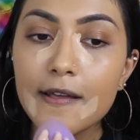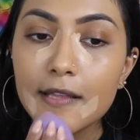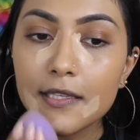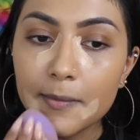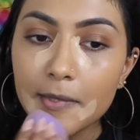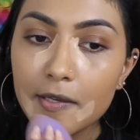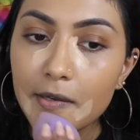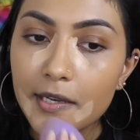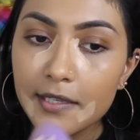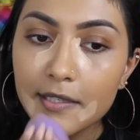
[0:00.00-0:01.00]
let me go
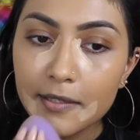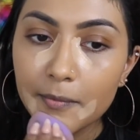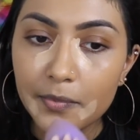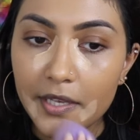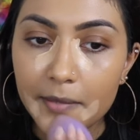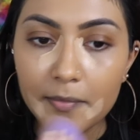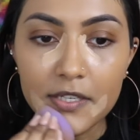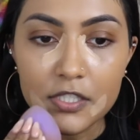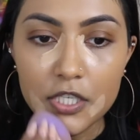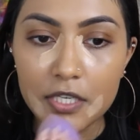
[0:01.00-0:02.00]
ahead and blend
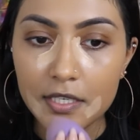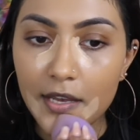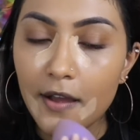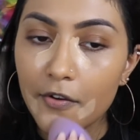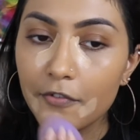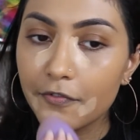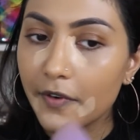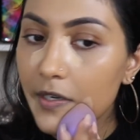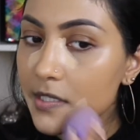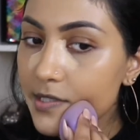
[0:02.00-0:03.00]
my chin out
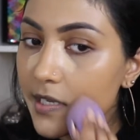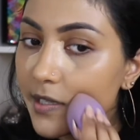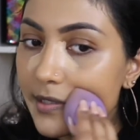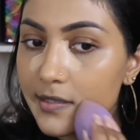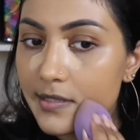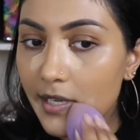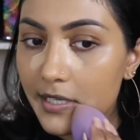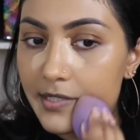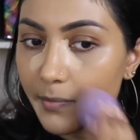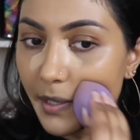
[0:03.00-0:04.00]
first and the
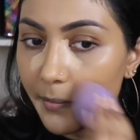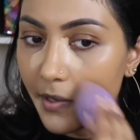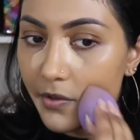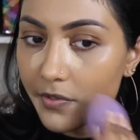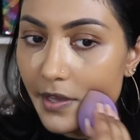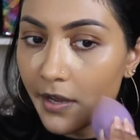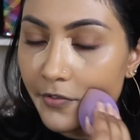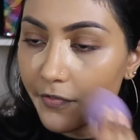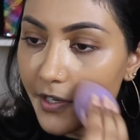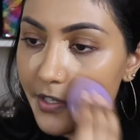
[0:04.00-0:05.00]
sides of my mouth
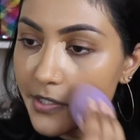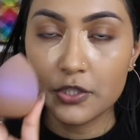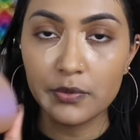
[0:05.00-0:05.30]
out first.